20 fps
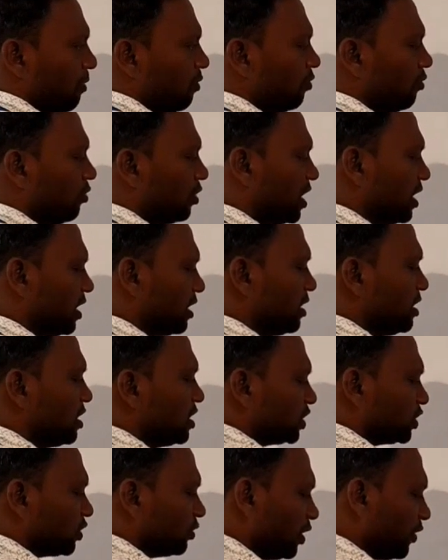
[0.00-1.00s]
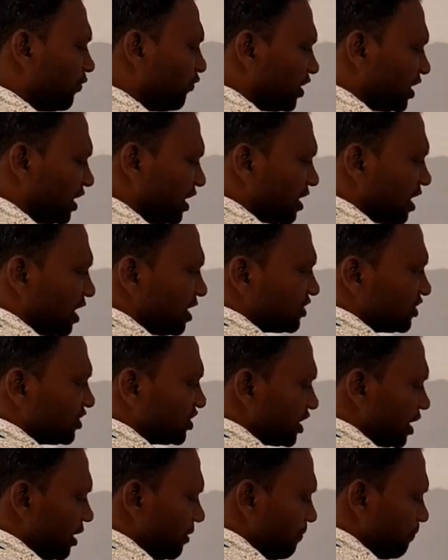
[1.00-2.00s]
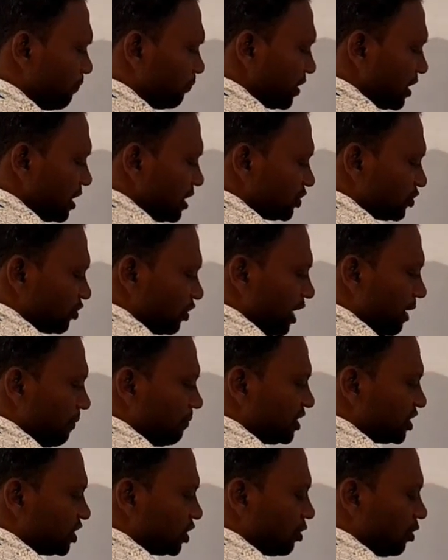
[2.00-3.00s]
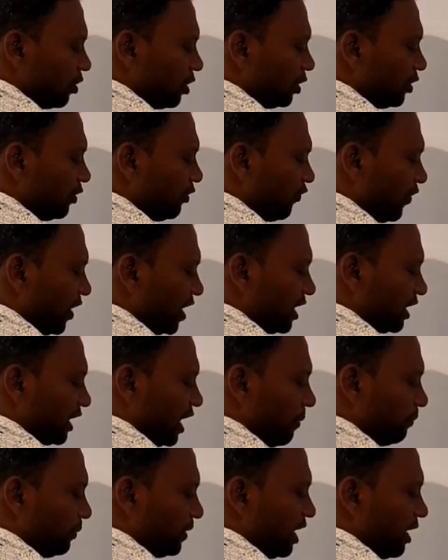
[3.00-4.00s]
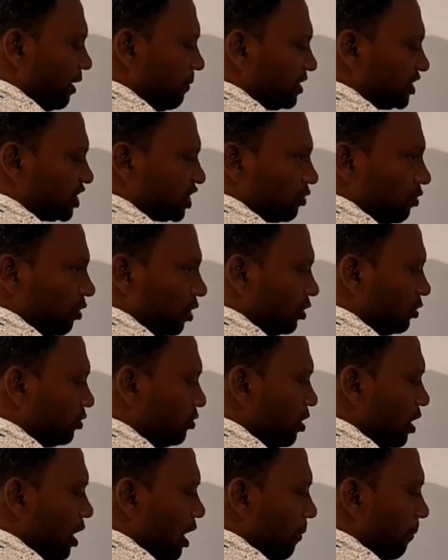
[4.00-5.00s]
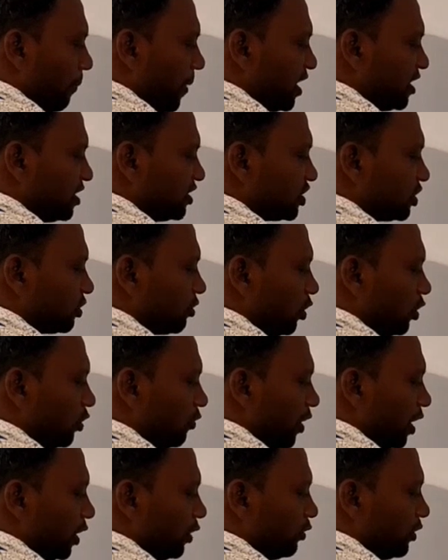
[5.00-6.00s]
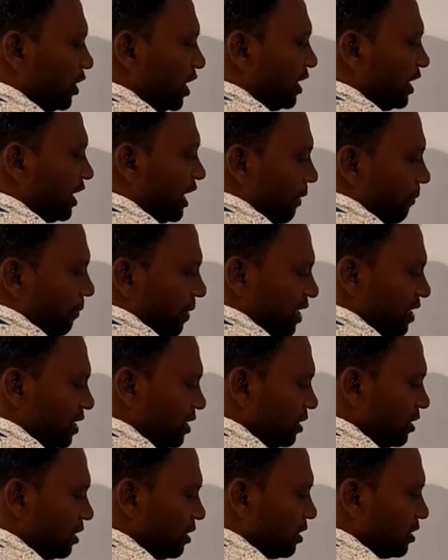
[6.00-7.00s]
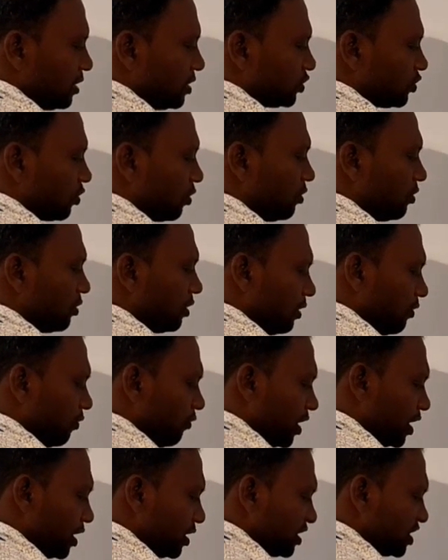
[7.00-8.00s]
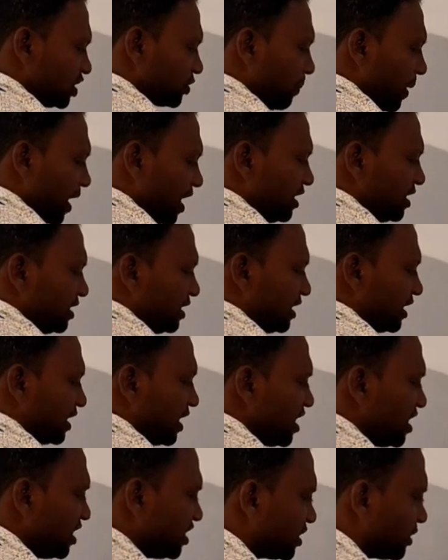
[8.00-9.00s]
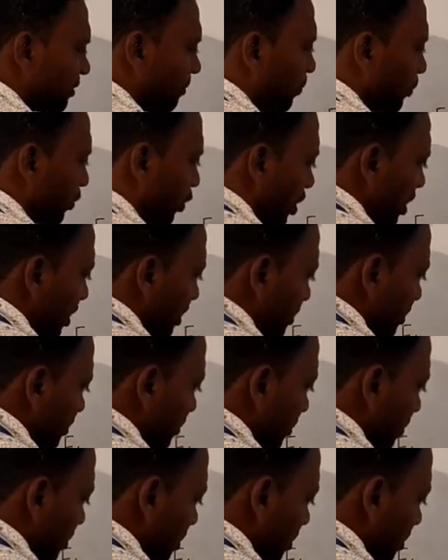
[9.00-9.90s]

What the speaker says: again the second anti-aliasing filter, and here, so therefore here what you will get Fx by M1, Fx by M1.